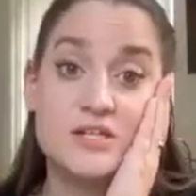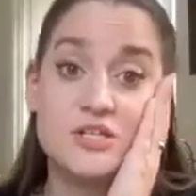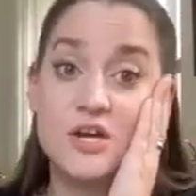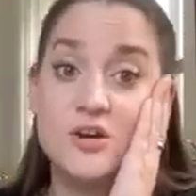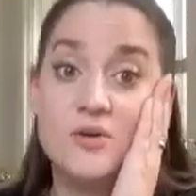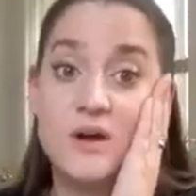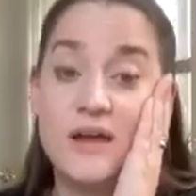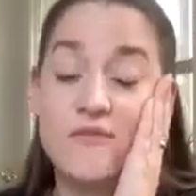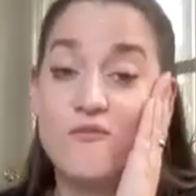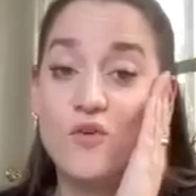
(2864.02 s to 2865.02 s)
So
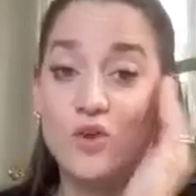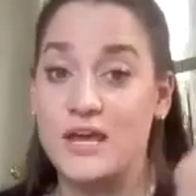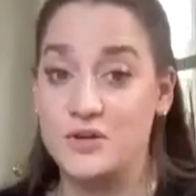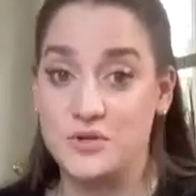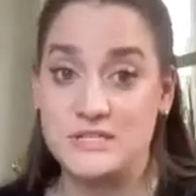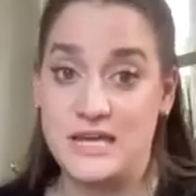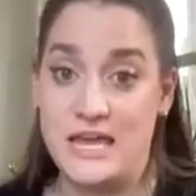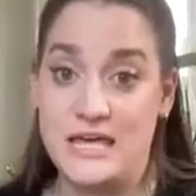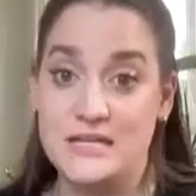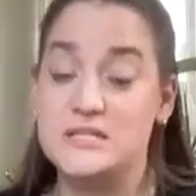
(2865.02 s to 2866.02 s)
I fully
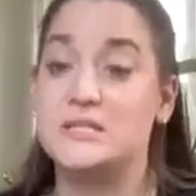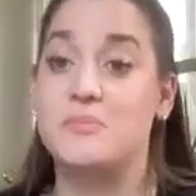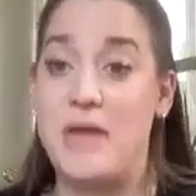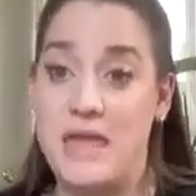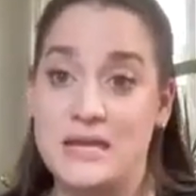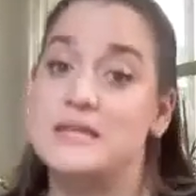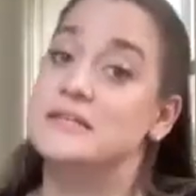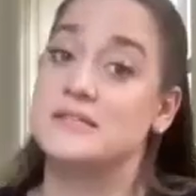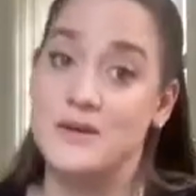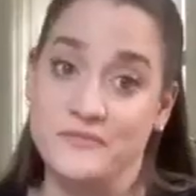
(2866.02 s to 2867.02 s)
understand the pain and
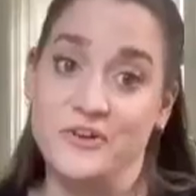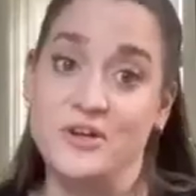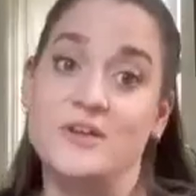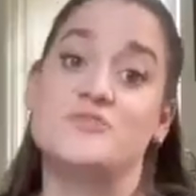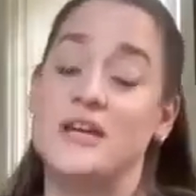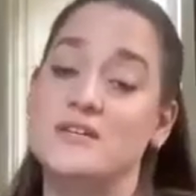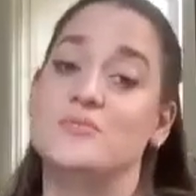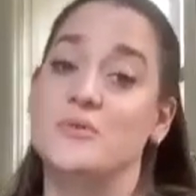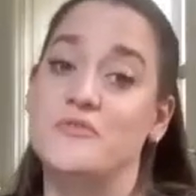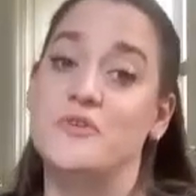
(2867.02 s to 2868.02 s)
discomfort of trying to
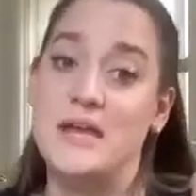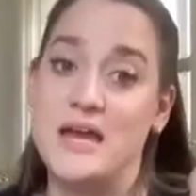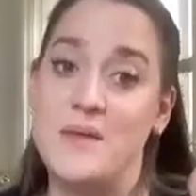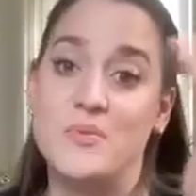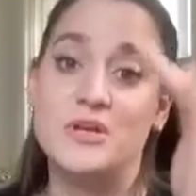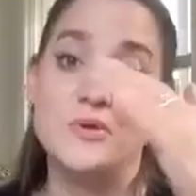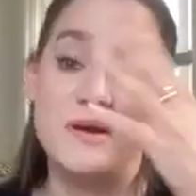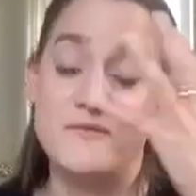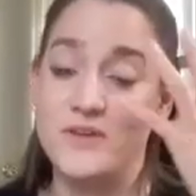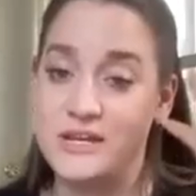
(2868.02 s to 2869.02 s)
remove your makeup when you
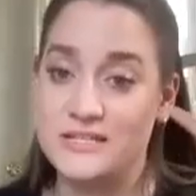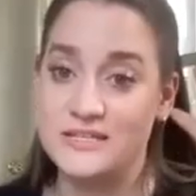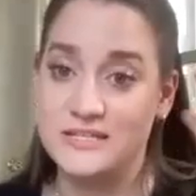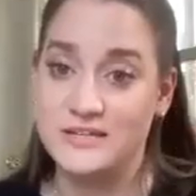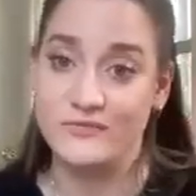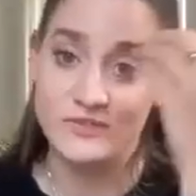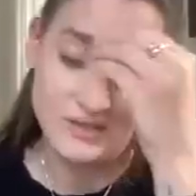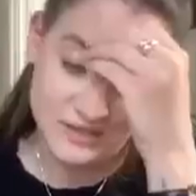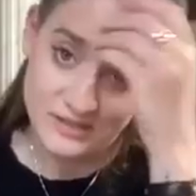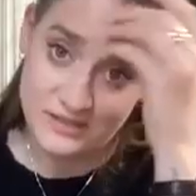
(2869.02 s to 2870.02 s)
have very sensitive
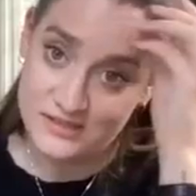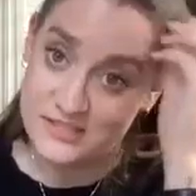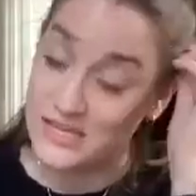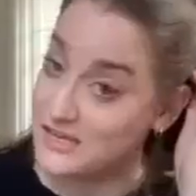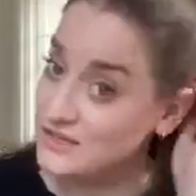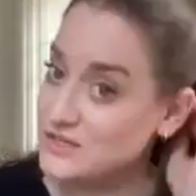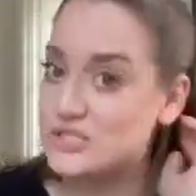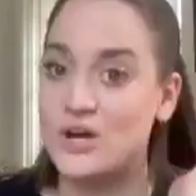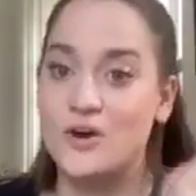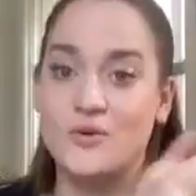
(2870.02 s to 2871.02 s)
skin.
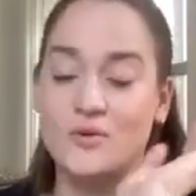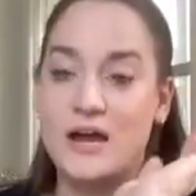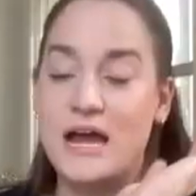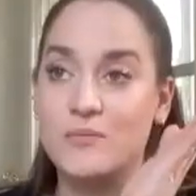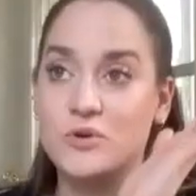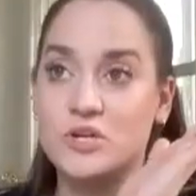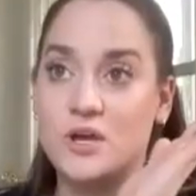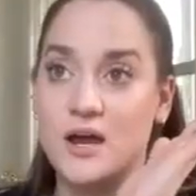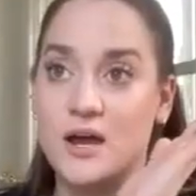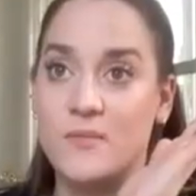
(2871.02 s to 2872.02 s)
So I would
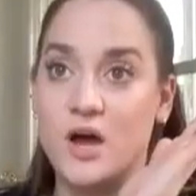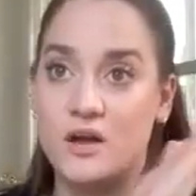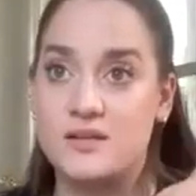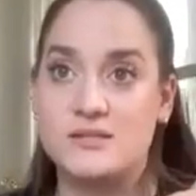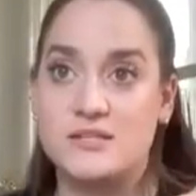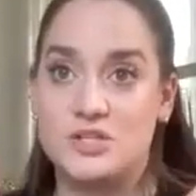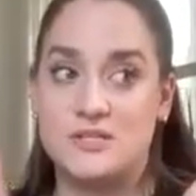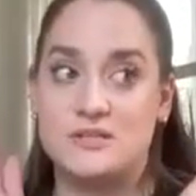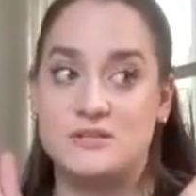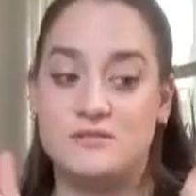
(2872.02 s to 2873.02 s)
honestly
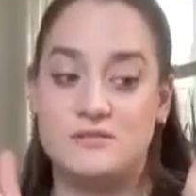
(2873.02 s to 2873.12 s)
just,